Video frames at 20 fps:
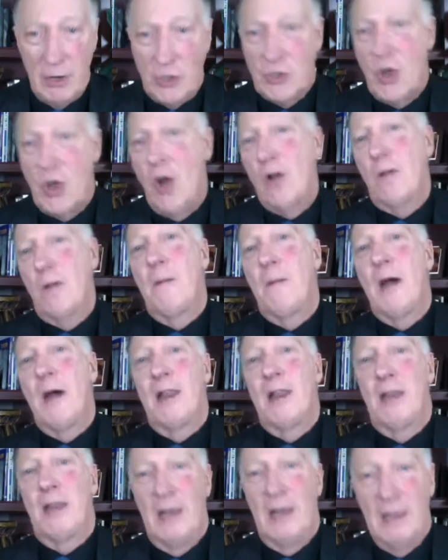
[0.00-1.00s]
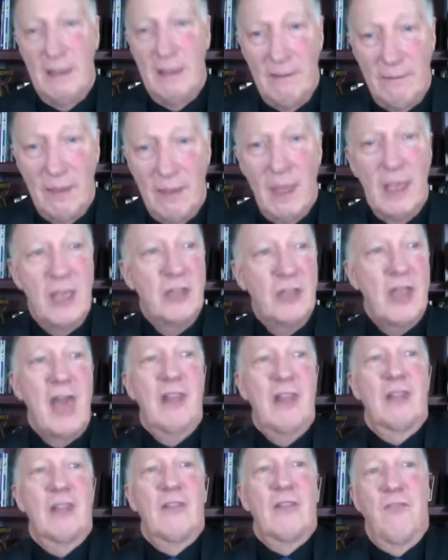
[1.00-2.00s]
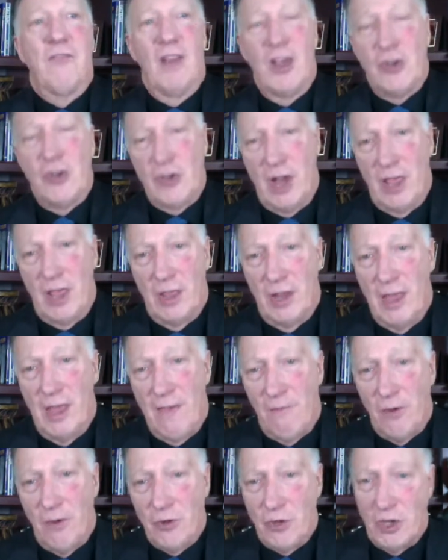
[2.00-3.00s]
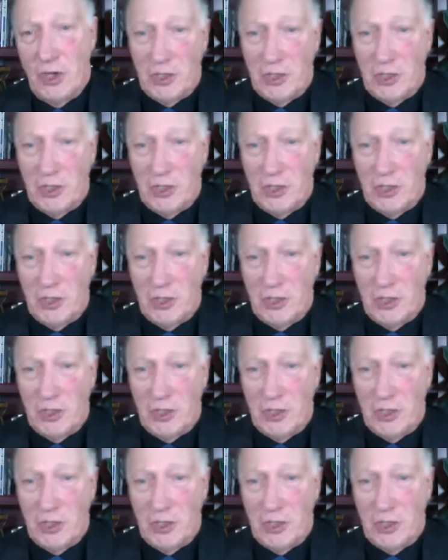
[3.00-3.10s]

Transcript: and talk about and live is out of the flesh and out of the nephesh,